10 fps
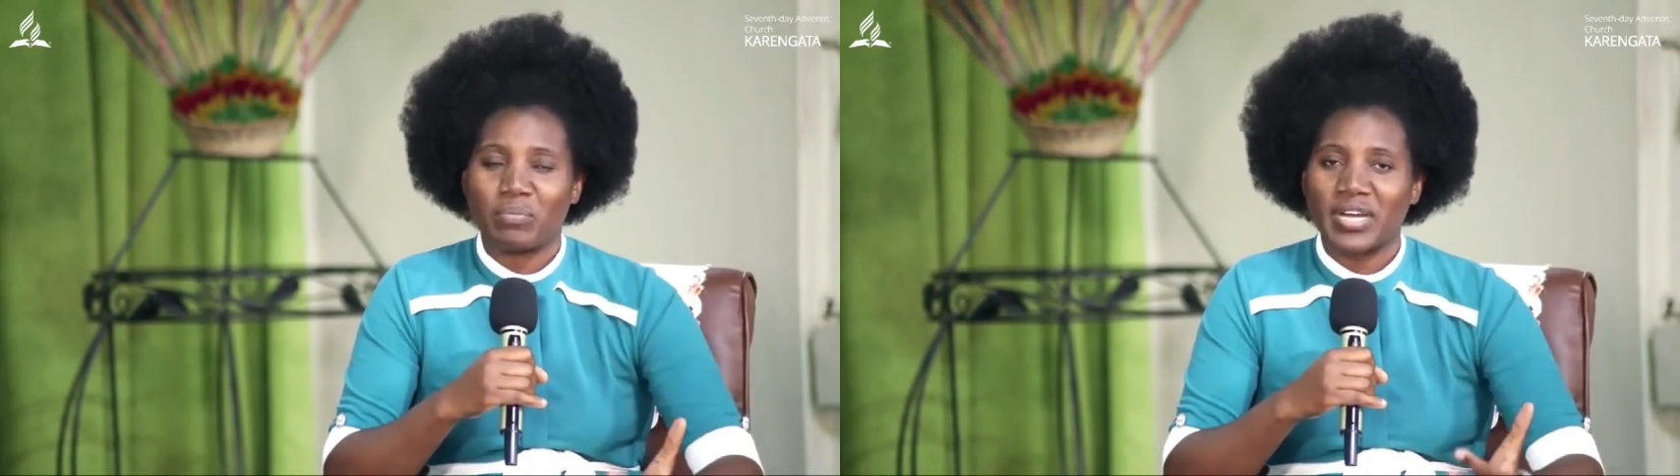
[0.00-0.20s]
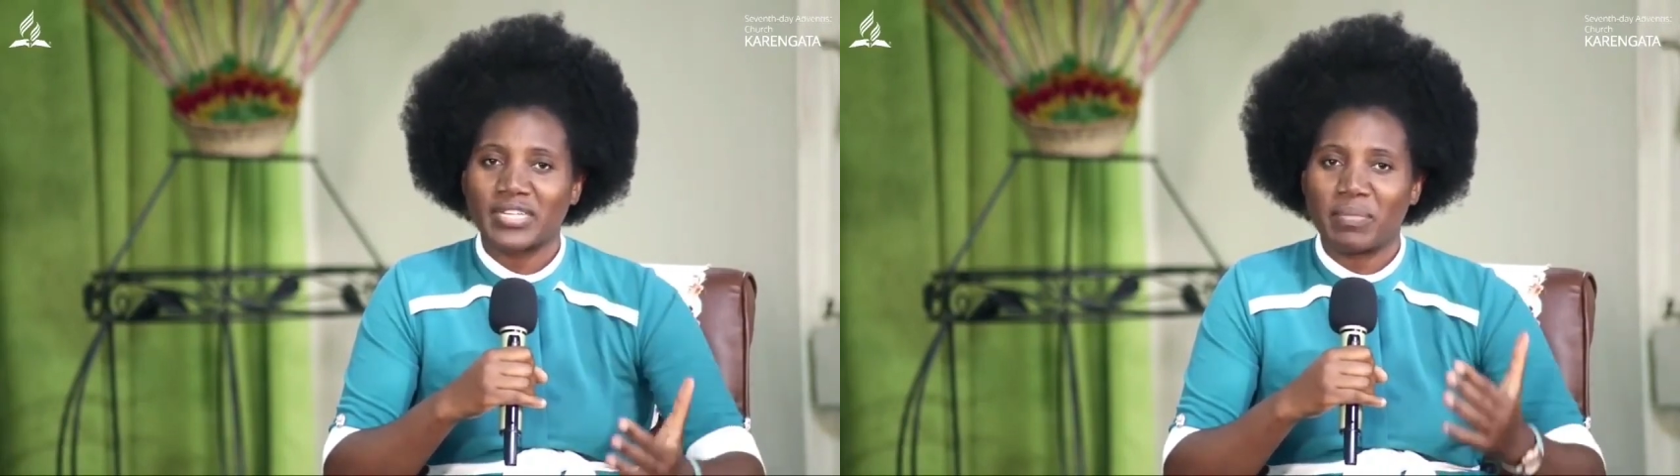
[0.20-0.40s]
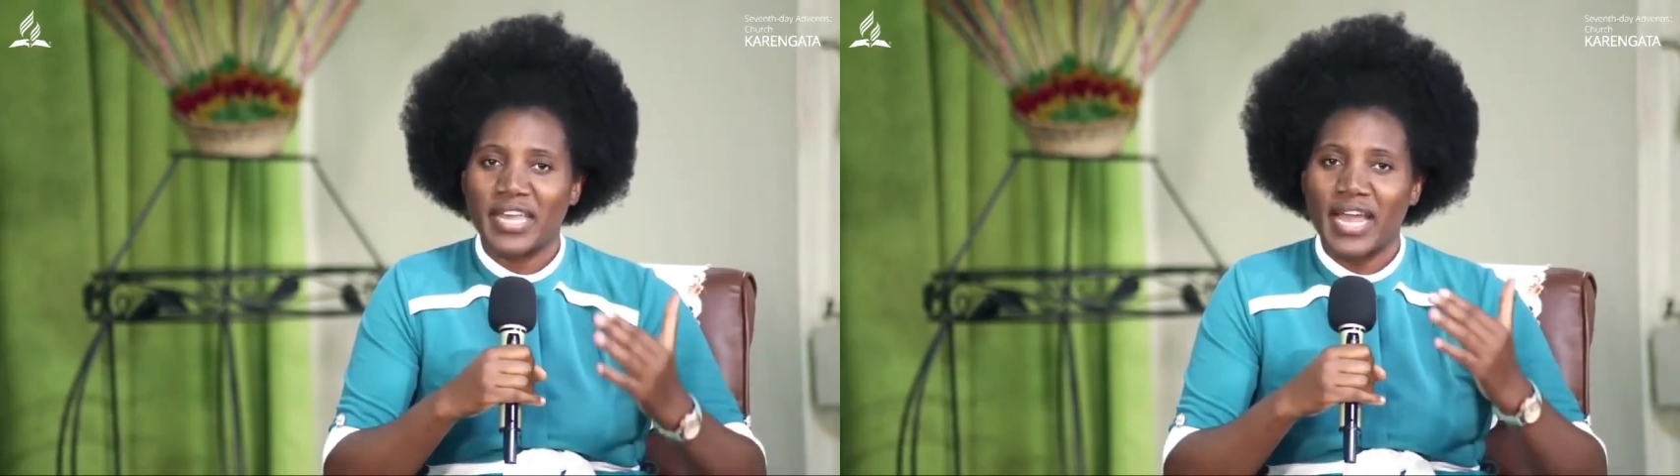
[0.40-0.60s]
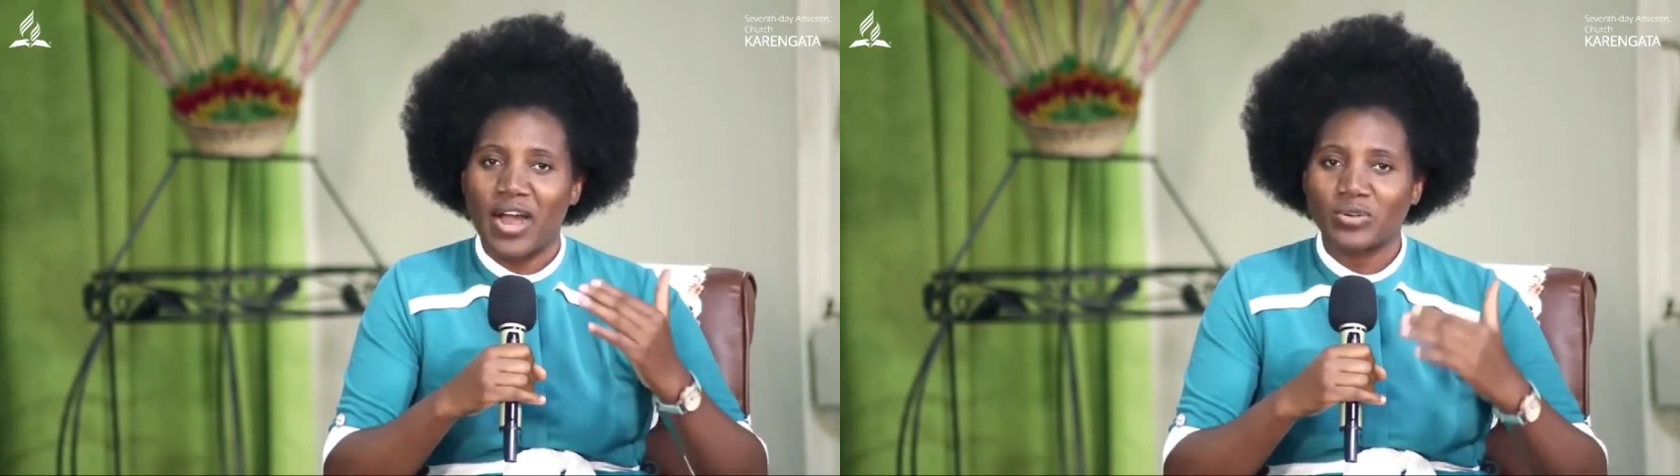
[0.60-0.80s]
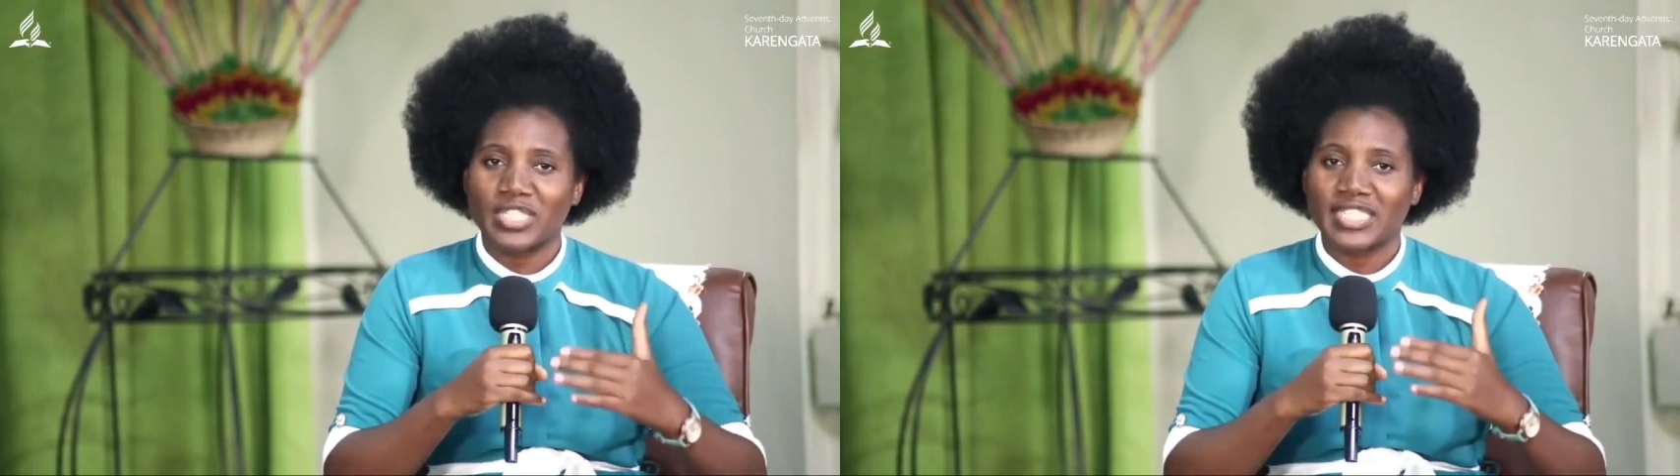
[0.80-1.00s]
my
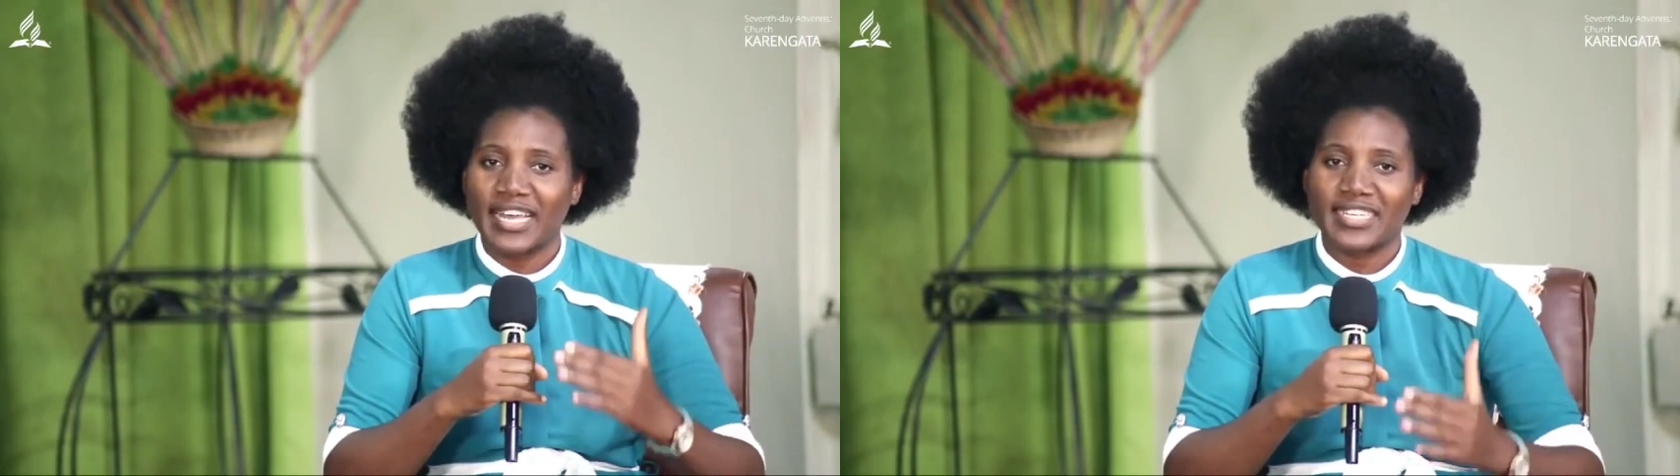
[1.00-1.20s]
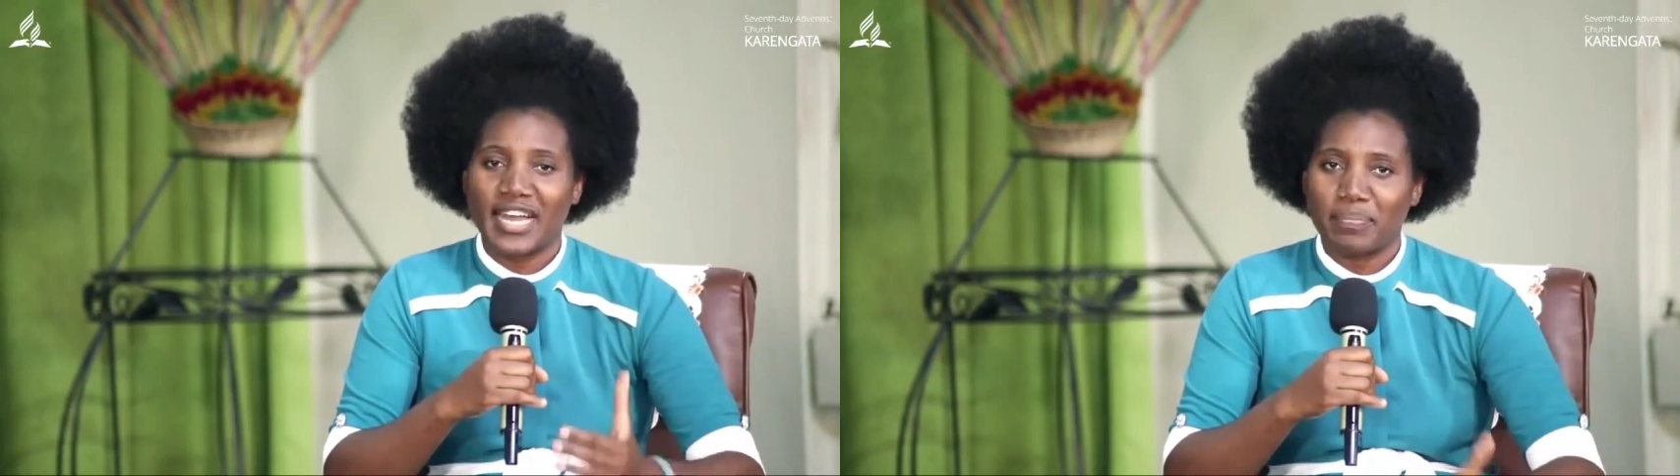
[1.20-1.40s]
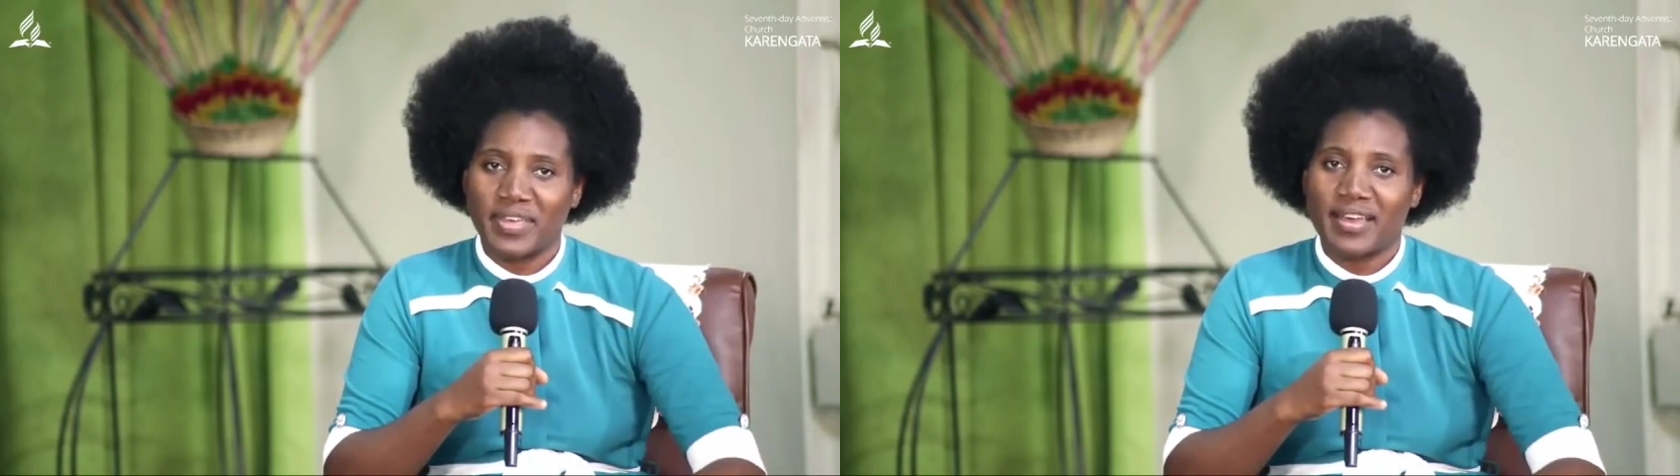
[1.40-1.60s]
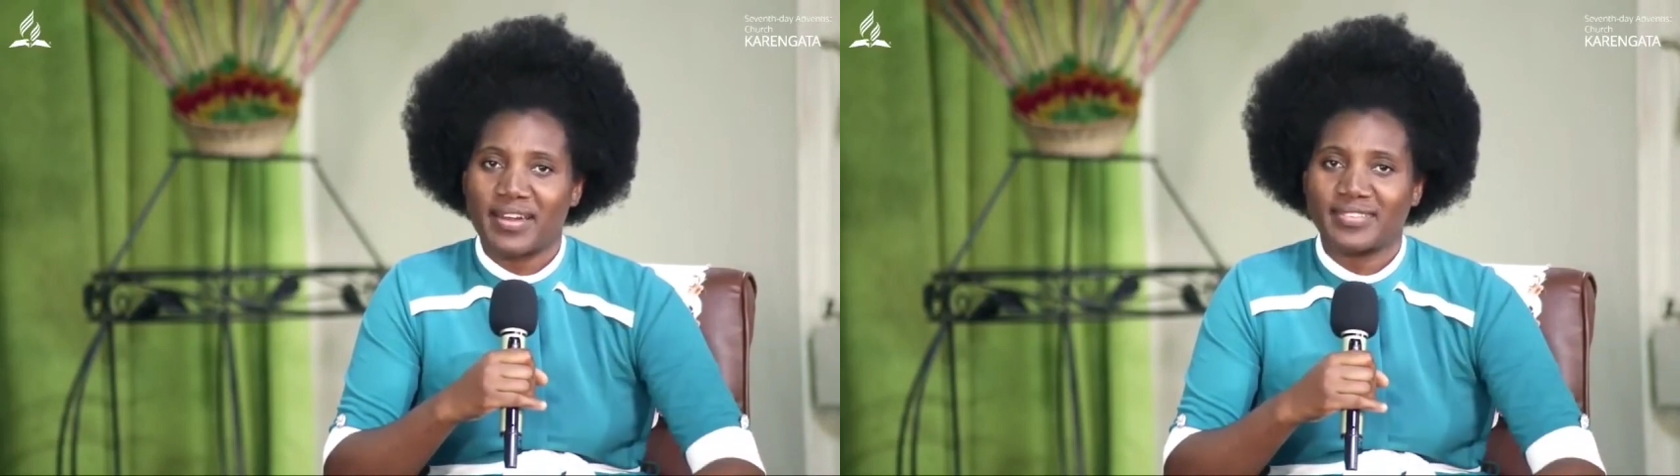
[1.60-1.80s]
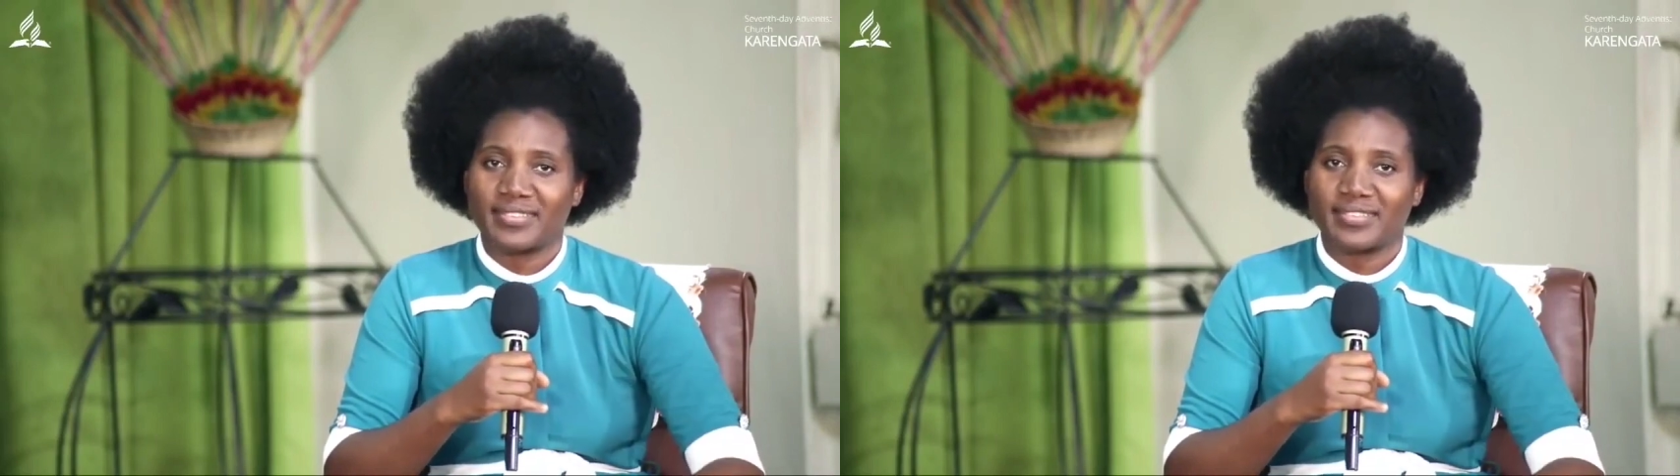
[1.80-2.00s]
outside
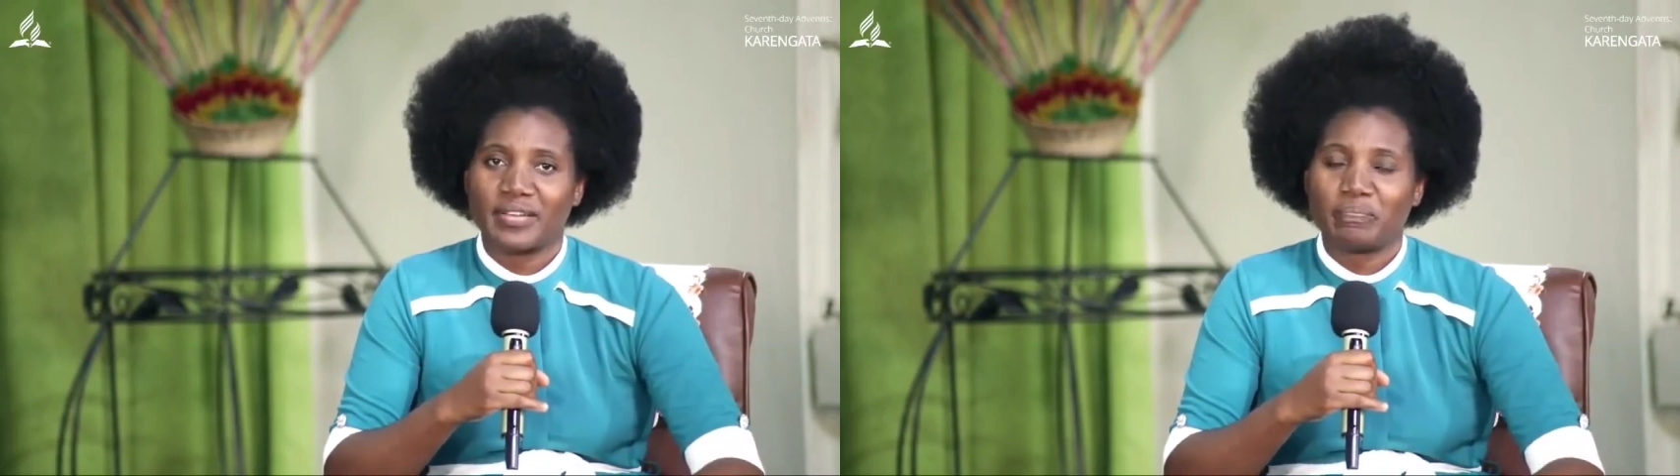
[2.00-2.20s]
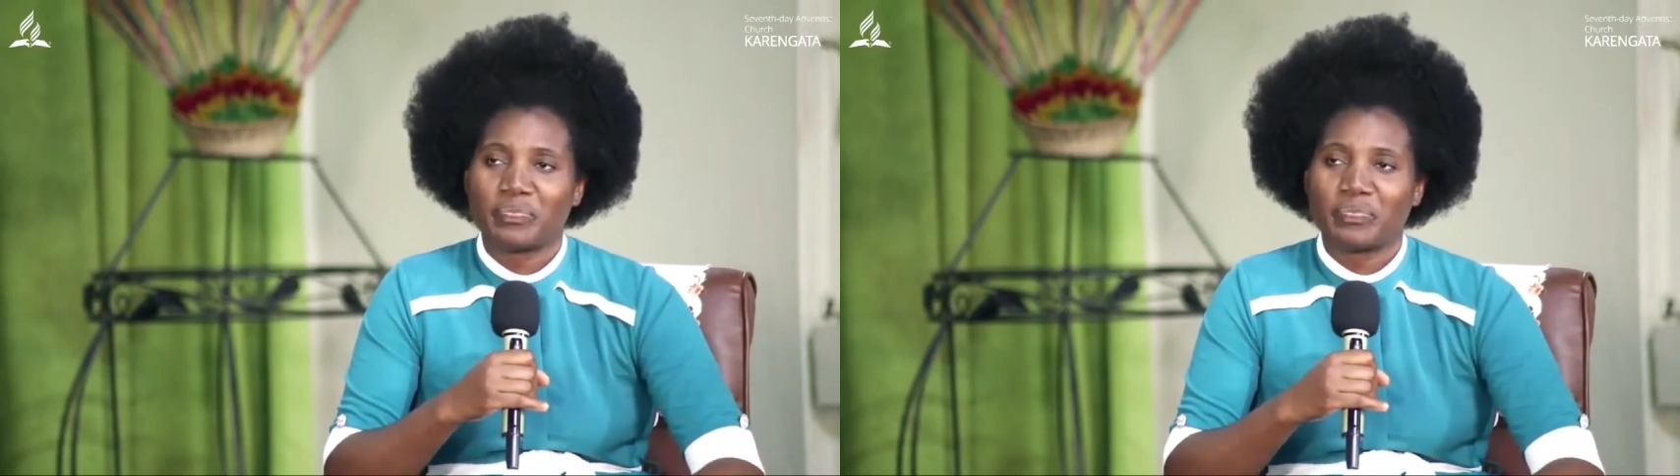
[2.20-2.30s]
appearance.